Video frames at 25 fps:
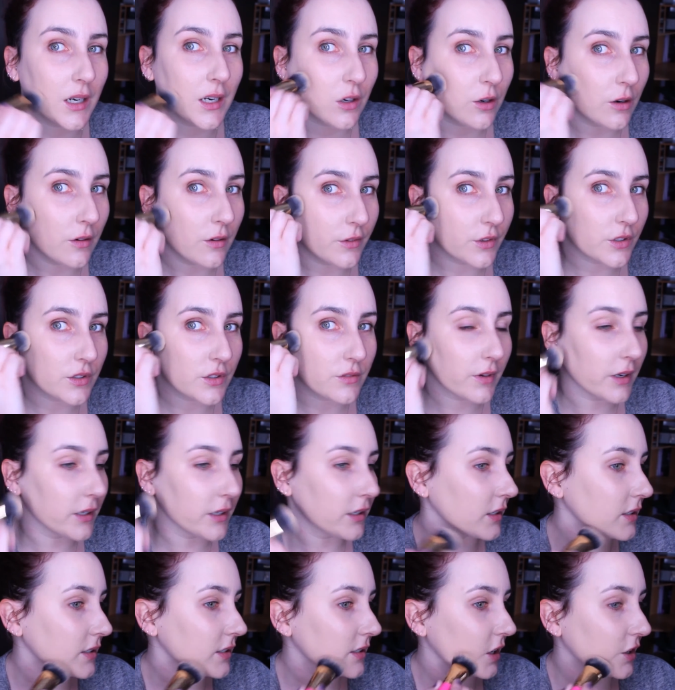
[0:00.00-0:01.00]
it covers
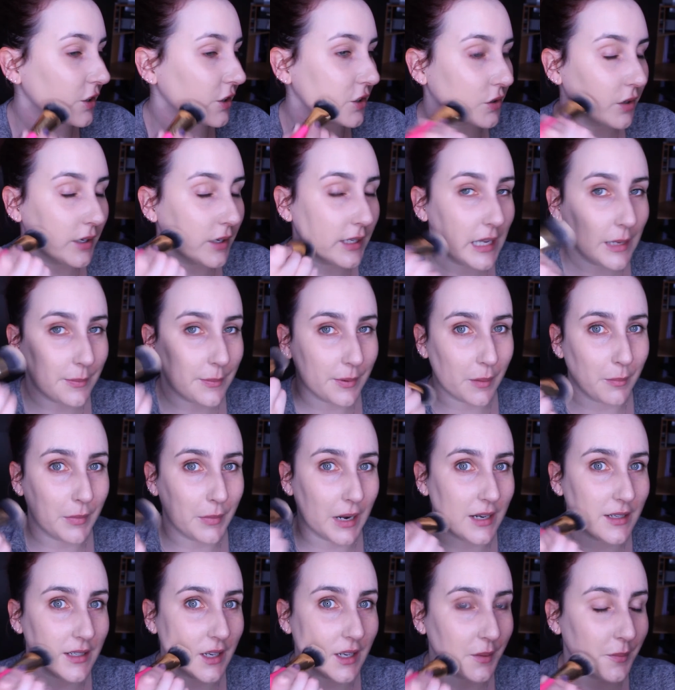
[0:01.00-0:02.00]
redness. So I'm just going to keep on
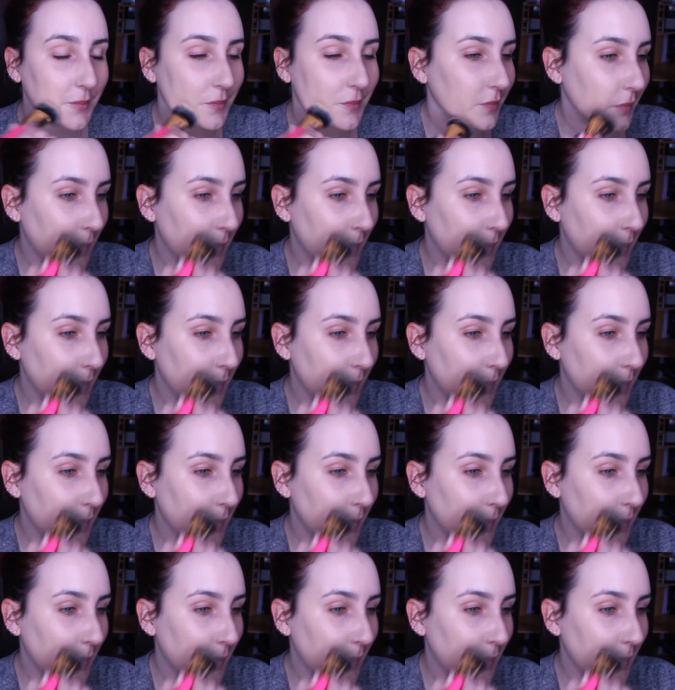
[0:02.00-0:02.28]
blending.